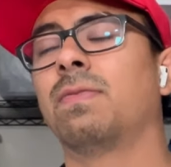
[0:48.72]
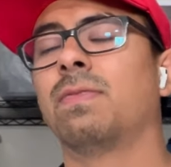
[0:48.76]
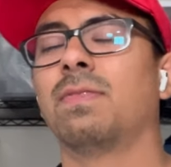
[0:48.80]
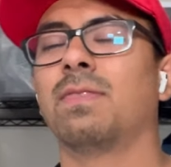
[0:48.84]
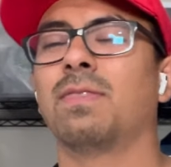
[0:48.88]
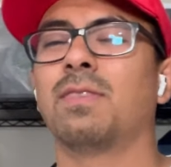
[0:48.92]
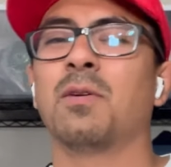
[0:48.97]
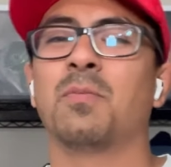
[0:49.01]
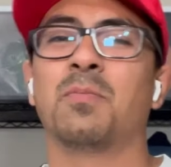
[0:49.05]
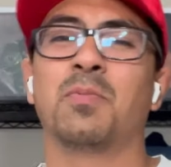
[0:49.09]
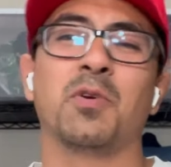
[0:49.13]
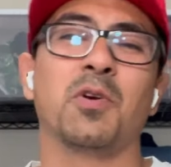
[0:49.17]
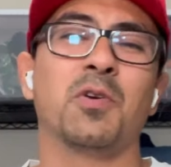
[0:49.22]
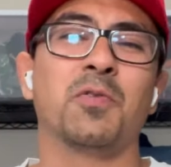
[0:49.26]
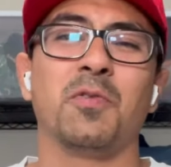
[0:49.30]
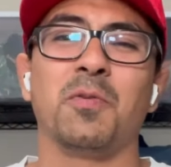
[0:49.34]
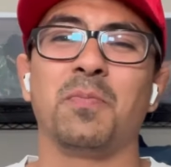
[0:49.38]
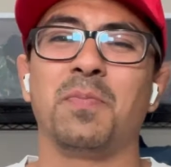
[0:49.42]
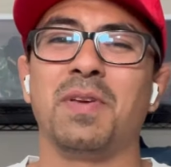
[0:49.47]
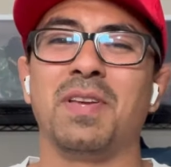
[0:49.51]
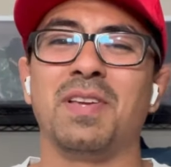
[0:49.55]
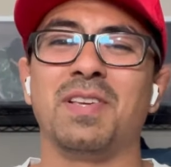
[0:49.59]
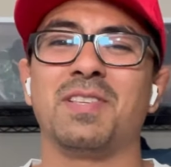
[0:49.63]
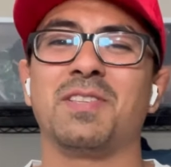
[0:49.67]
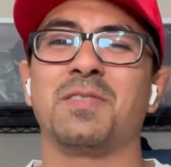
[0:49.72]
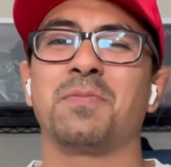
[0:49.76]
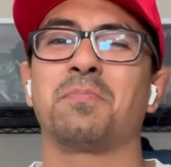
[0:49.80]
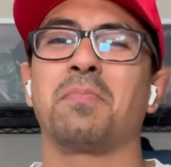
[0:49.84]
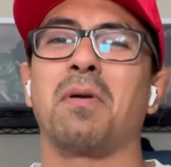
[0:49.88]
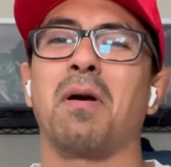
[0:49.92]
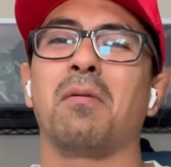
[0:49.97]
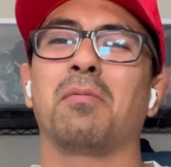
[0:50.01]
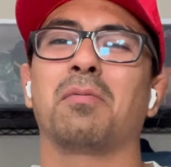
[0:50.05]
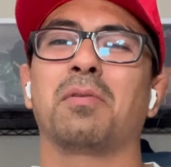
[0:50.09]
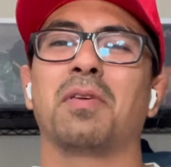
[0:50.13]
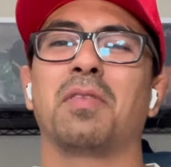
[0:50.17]
a beautiful piece,
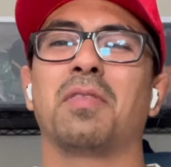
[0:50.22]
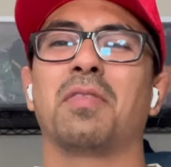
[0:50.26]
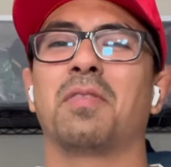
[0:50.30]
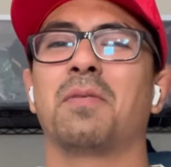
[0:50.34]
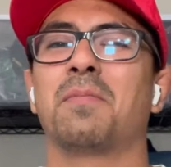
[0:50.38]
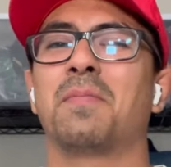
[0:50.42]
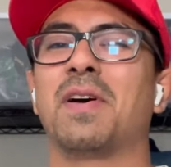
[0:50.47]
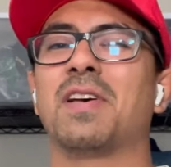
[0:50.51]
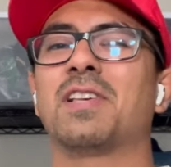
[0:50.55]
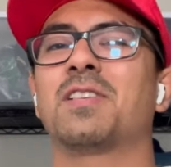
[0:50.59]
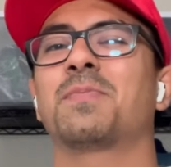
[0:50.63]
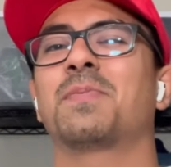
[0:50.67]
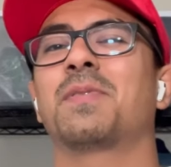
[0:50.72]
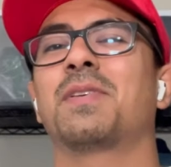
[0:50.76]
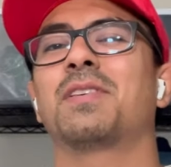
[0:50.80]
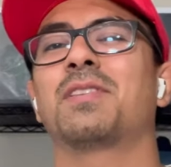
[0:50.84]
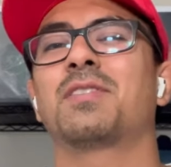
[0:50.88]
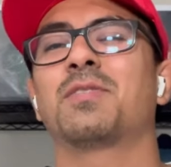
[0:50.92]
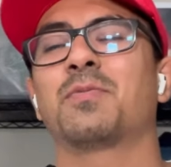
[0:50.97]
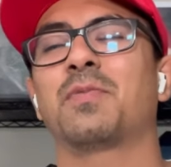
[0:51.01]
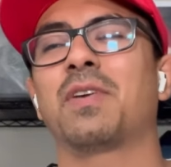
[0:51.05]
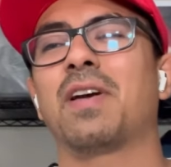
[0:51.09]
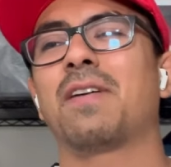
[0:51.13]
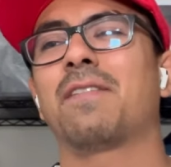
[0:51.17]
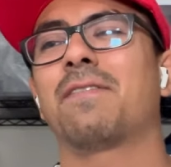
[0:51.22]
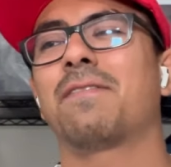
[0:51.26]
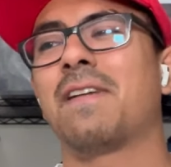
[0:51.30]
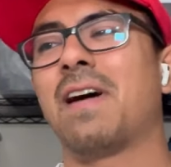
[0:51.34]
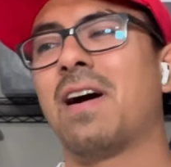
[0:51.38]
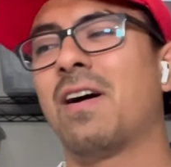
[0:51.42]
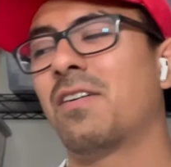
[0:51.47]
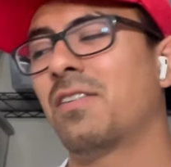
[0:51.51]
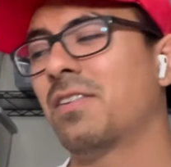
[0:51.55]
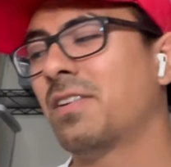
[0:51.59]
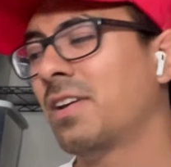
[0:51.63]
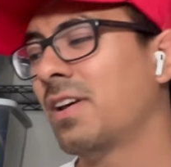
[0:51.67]
probably the best piece we have
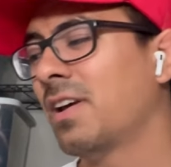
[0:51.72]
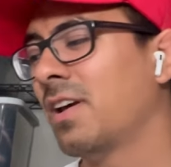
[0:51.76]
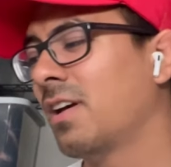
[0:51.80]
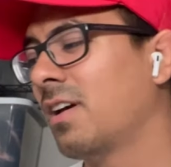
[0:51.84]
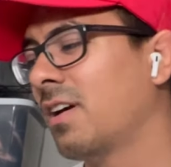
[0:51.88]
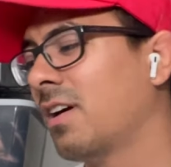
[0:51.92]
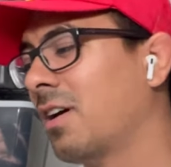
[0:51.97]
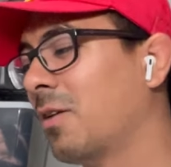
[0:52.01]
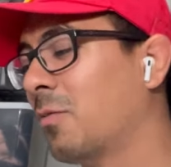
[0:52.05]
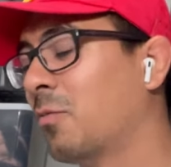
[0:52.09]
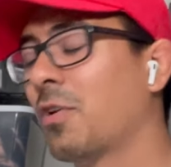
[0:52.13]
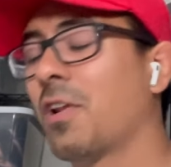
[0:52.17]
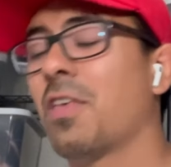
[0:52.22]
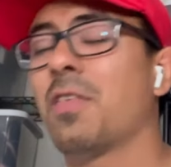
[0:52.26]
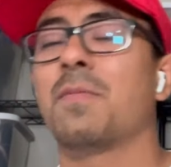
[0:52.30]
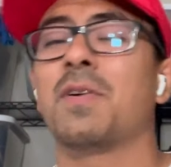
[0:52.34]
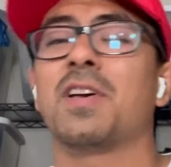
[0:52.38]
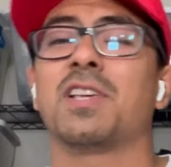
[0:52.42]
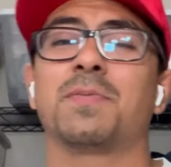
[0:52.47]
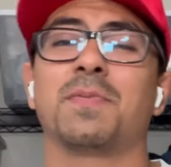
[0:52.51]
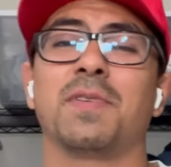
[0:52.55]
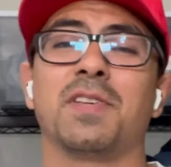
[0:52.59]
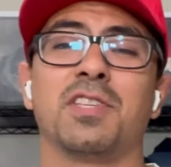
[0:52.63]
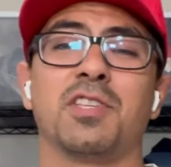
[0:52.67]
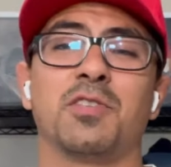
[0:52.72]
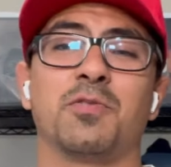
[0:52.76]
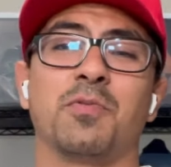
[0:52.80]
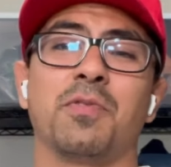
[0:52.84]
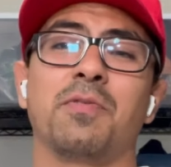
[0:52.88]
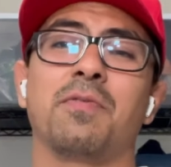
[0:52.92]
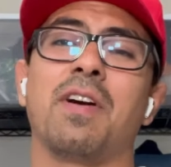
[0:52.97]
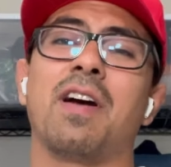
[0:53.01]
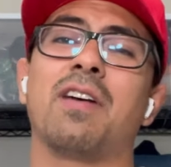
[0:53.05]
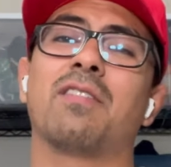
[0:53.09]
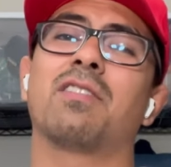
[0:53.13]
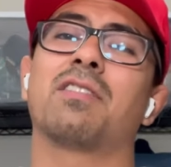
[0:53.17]
found, one of the best pieces
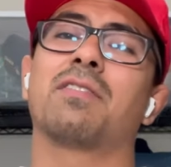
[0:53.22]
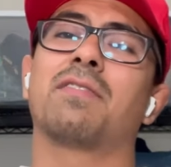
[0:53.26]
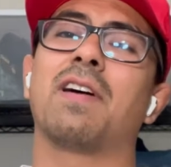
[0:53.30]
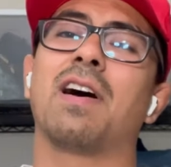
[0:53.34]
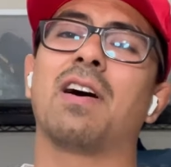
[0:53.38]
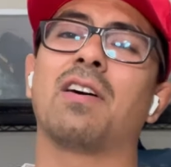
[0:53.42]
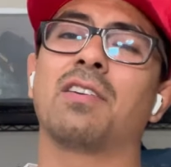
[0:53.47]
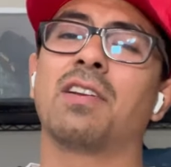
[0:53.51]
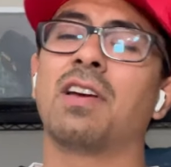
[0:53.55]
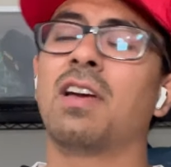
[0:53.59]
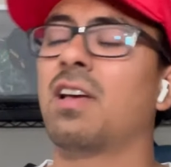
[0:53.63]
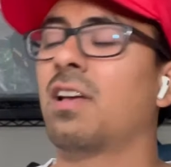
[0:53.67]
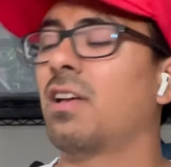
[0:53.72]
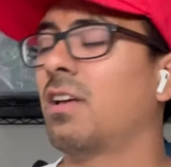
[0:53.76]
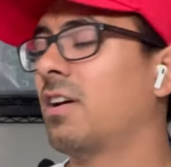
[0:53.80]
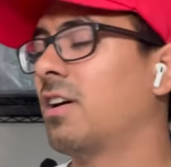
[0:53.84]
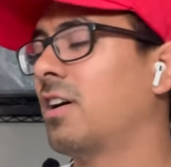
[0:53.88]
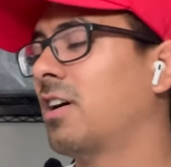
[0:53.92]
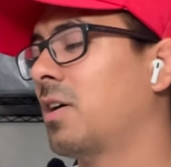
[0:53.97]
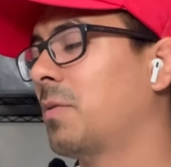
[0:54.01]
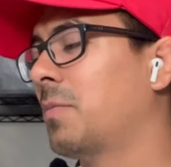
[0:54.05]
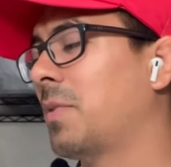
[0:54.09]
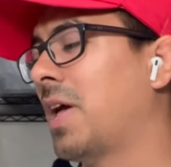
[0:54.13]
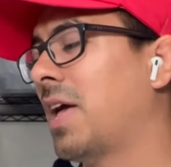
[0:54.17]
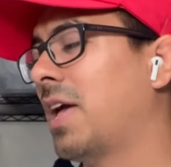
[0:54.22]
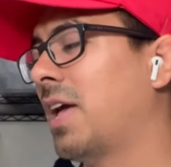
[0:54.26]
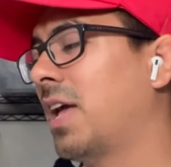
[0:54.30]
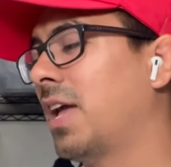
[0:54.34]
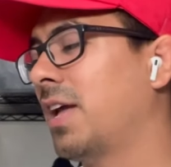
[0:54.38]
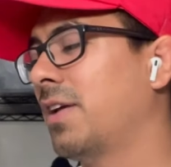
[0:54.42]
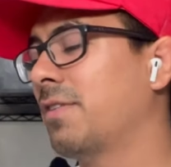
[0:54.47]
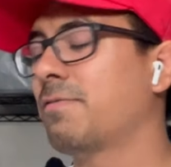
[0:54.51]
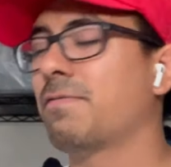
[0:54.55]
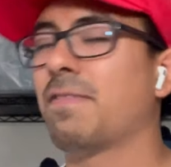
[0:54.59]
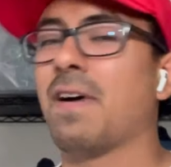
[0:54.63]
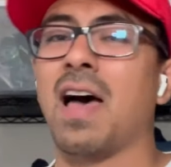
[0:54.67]
we've ever found.
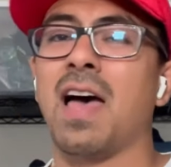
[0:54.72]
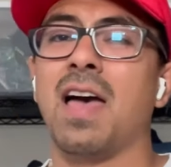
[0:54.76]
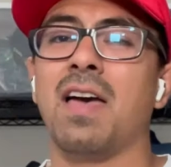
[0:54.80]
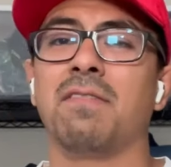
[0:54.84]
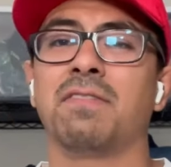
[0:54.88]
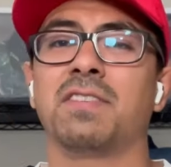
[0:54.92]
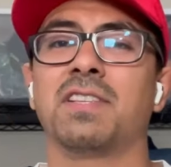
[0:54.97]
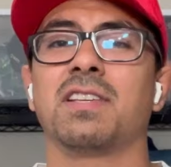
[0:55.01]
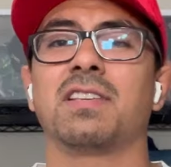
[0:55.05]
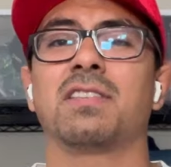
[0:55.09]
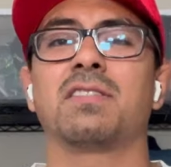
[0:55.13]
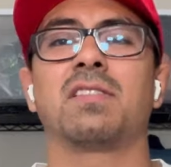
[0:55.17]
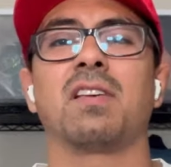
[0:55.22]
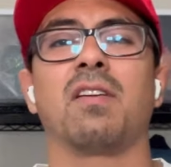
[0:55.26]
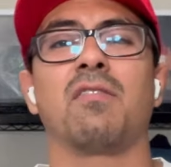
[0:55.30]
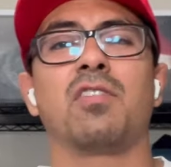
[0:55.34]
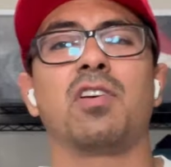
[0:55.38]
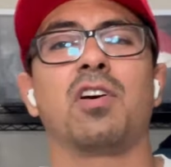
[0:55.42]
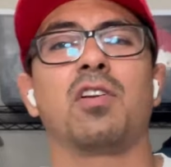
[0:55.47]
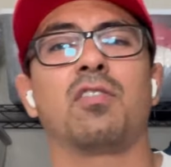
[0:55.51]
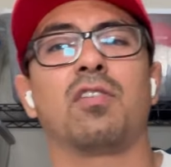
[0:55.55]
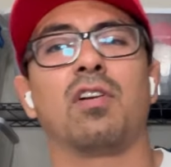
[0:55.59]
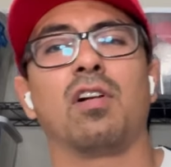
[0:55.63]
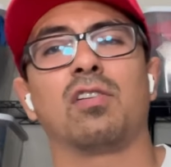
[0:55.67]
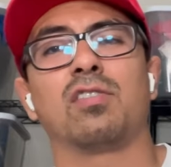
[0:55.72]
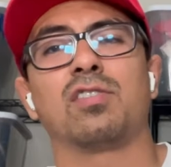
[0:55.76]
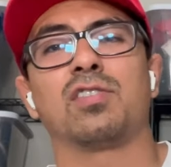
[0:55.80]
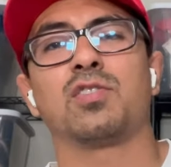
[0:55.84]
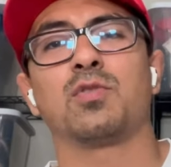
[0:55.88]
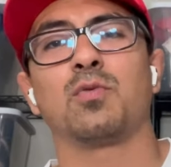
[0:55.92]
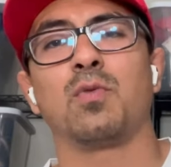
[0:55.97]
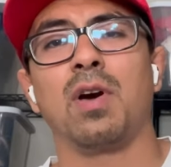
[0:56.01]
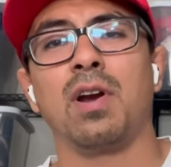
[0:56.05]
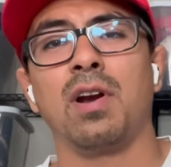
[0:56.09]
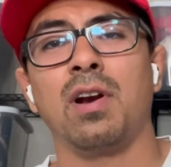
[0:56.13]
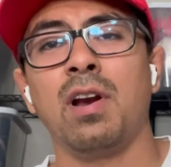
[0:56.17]
A $500 to $700
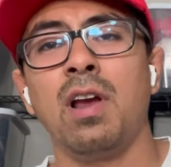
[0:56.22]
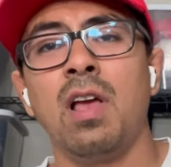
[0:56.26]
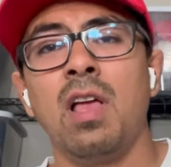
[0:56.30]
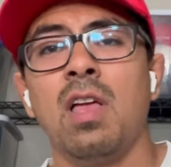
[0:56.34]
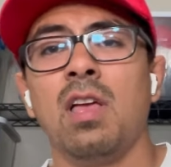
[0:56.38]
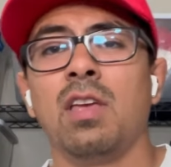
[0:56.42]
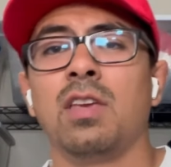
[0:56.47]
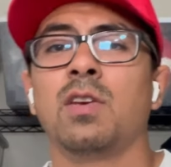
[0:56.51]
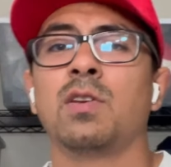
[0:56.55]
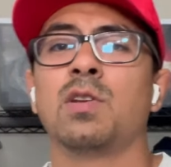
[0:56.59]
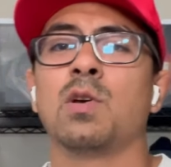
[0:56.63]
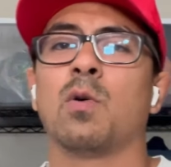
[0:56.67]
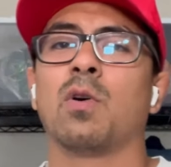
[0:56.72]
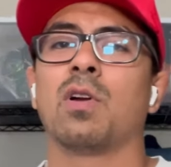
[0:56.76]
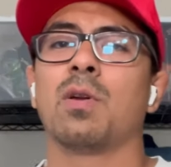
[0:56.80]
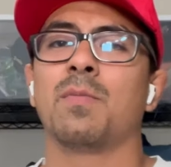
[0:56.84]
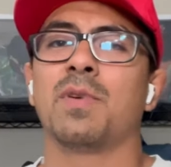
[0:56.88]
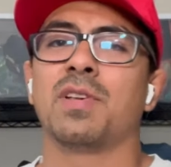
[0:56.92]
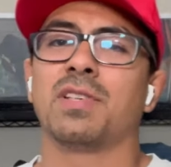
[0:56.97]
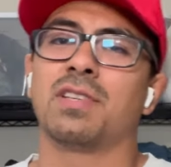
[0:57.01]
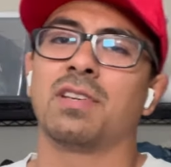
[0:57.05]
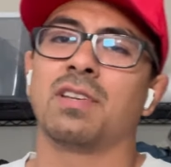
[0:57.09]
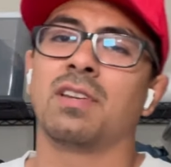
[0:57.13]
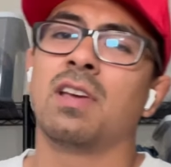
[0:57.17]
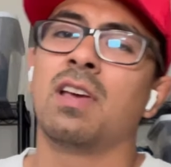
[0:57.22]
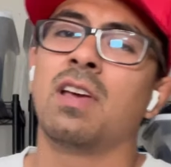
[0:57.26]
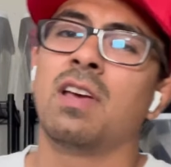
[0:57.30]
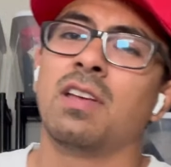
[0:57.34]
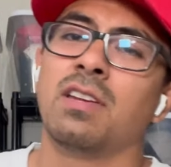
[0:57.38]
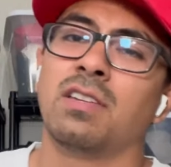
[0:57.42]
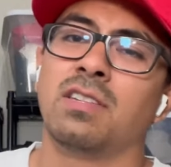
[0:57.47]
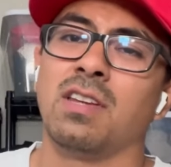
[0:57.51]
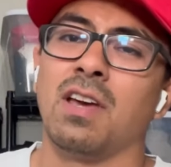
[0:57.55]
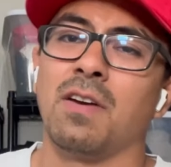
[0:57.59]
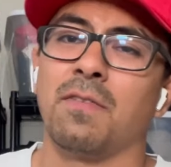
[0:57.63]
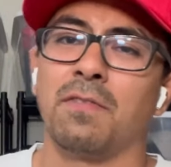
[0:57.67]
sweater. You don't want to miss it.
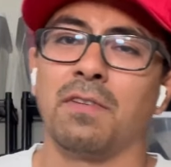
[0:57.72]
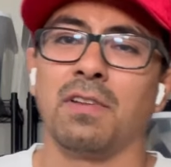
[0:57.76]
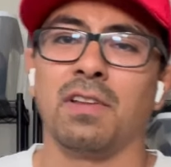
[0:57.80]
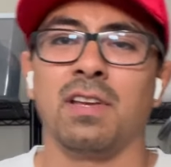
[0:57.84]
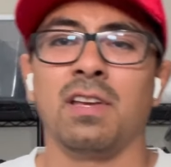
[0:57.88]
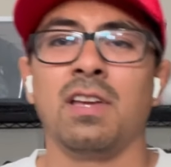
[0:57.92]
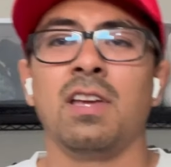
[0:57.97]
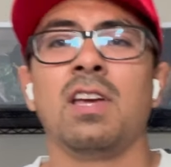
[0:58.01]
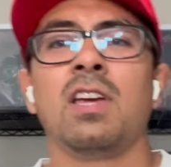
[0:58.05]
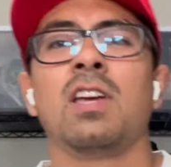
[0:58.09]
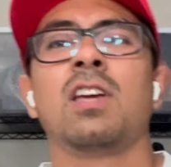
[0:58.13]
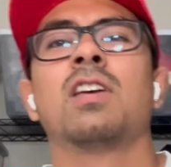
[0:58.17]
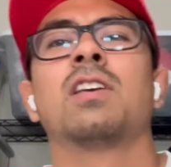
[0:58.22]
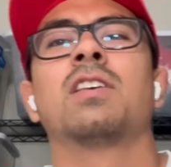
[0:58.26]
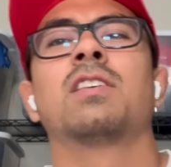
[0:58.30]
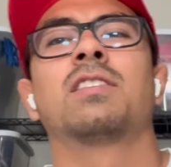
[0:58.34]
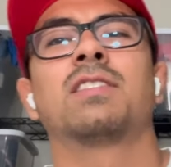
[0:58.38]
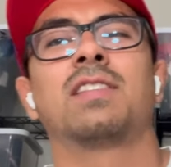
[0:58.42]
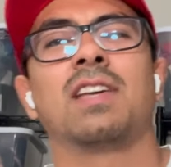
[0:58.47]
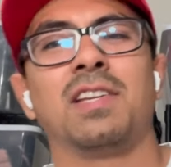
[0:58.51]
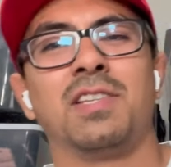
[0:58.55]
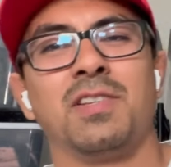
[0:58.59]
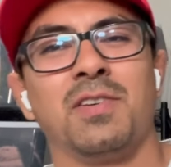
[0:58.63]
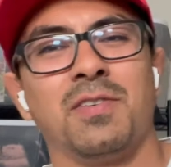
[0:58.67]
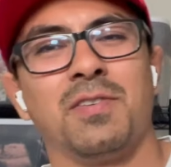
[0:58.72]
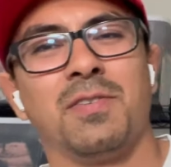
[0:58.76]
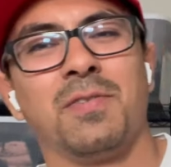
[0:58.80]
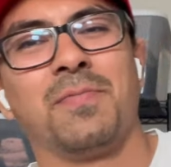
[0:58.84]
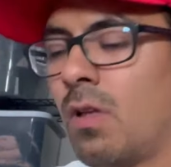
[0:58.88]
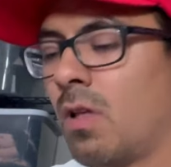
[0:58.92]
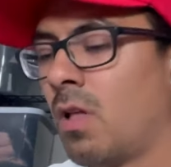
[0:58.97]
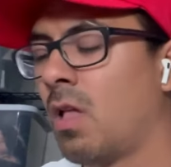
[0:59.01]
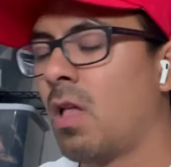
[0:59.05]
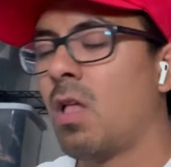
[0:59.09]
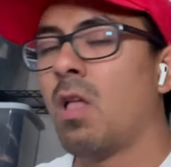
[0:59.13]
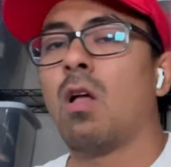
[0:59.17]
Definitely stay tuned.
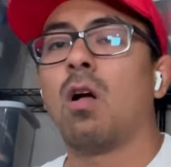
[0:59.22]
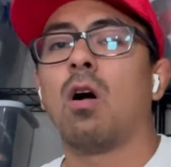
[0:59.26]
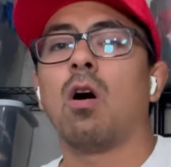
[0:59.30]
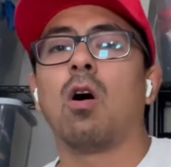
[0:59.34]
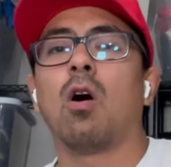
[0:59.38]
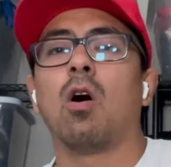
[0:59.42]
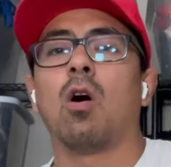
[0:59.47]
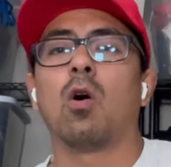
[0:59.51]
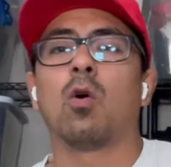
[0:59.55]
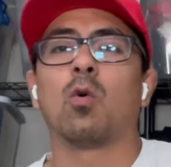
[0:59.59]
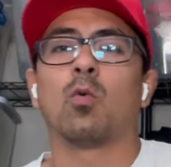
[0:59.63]
All